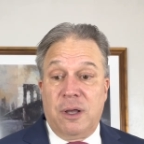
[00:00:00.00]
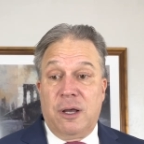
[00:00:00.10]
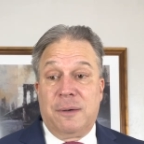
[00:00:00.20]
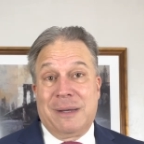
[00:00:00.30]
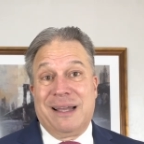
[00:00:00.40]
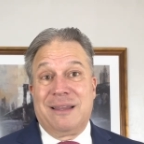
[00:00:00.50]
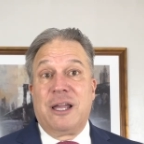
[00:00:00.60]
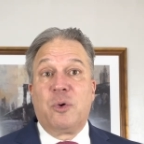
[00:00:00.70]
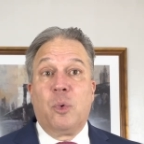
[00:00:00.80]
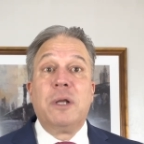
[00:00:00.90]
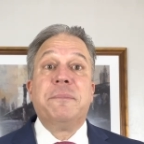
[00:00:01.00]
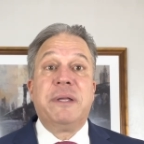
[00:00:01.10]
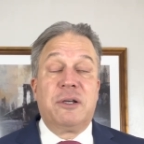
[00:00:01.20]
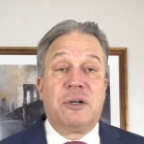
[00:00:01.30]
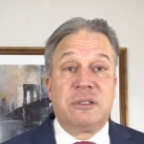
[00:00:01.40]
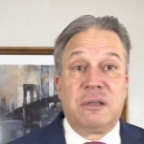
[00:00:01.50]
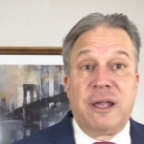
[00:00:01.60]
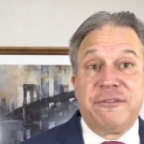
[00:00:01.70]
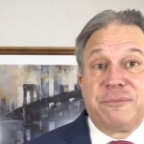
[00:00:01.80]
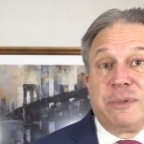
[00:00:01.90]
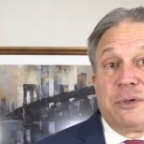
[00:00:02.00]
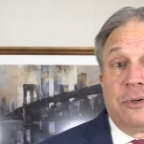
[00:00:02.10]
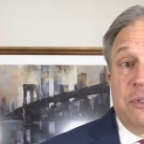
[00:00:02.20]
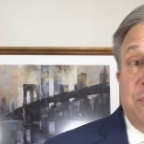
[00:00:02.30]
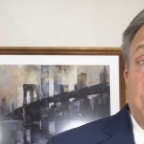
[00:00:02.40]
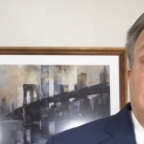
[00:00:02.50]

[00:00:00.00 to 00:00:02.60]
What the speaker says: I like one being on the left because